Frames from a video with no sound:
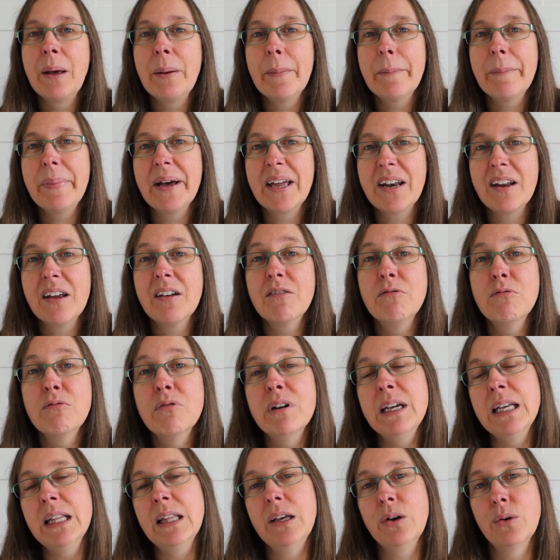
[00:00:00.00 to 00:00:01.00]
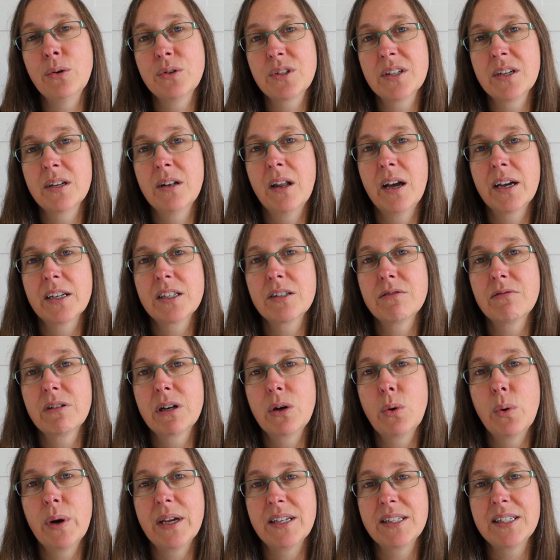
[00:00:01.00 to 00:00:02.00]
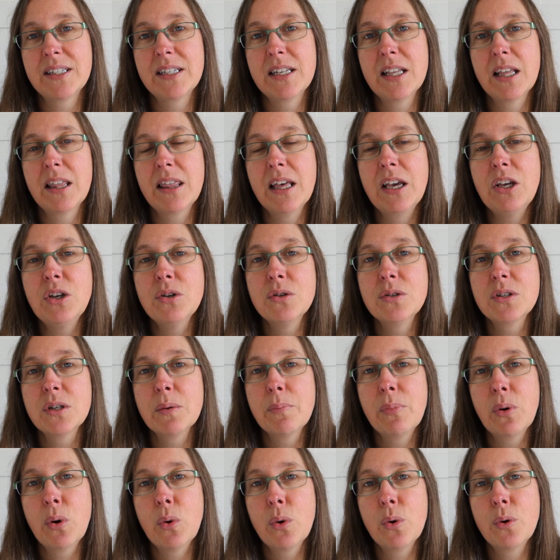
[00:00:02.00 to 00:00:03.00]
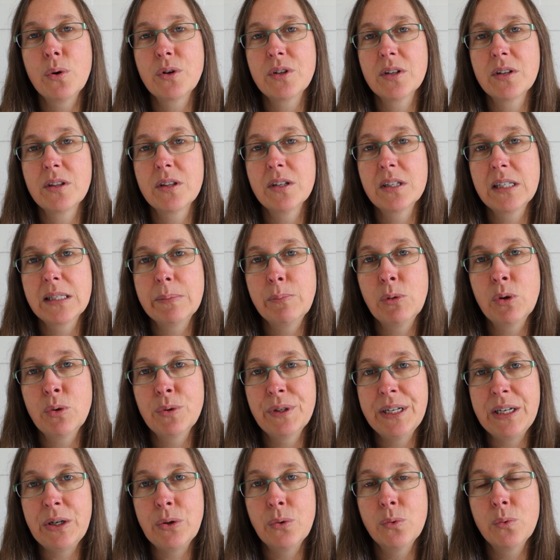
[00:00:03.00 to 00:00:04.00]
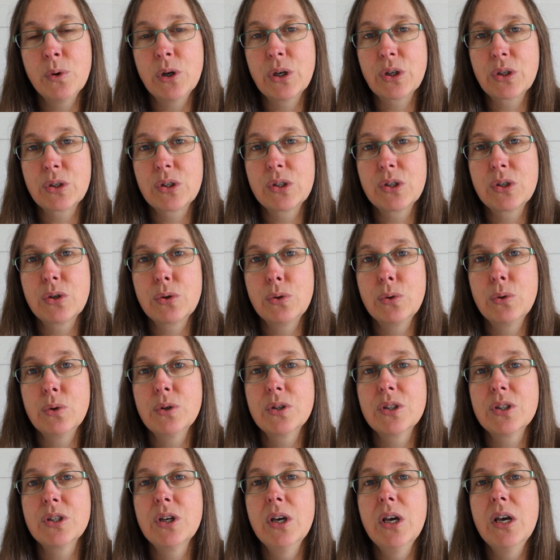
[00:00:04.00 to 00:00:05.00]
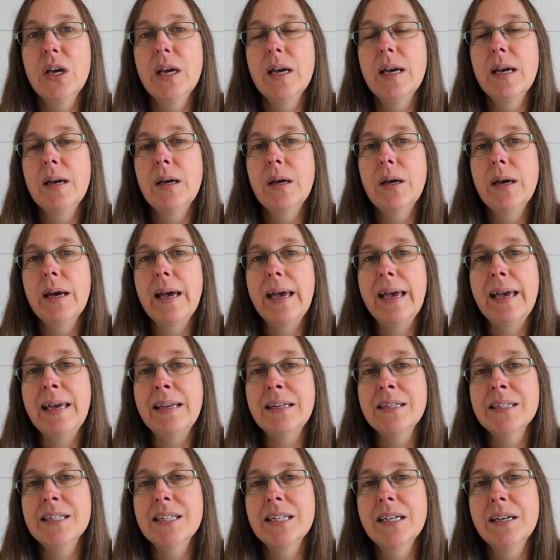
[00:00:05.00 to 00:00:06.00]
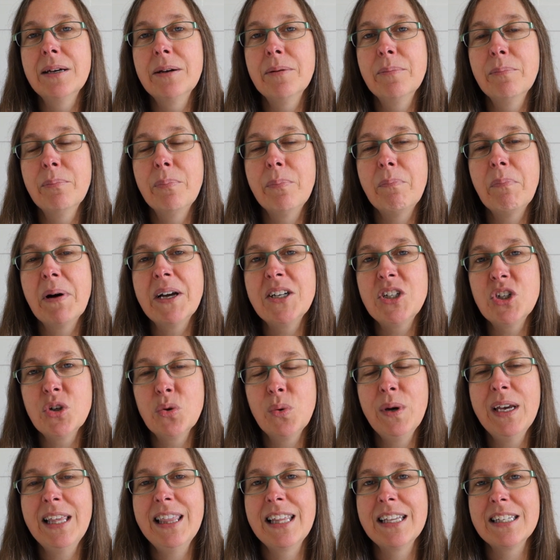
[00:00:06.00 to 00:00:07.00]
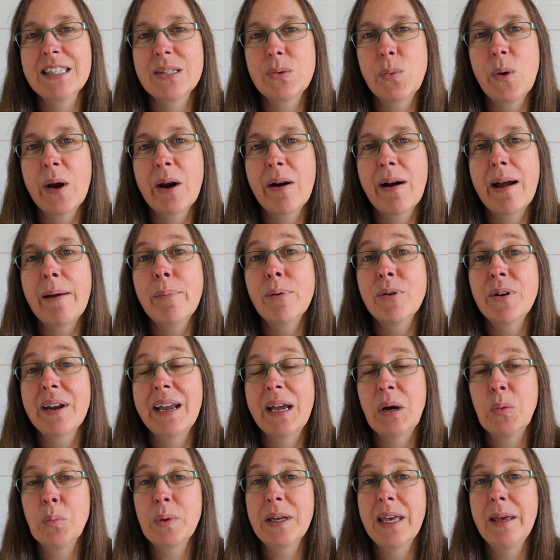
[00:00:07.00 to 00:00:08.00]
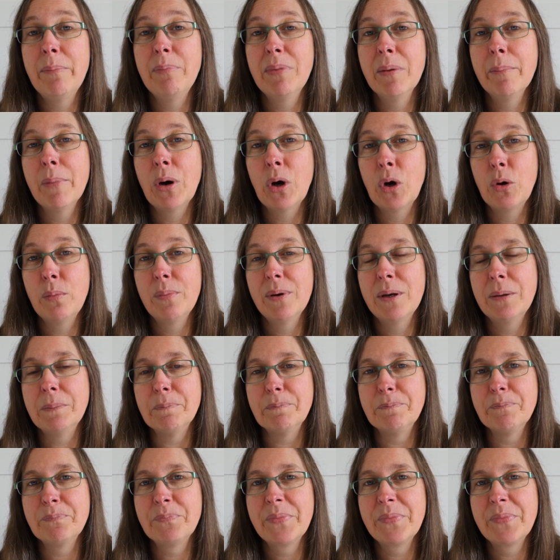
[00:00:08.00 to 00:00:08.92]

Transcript: But I'd really also like to request that you support the small needlework stores, and by doing this, we're able to help keep them open.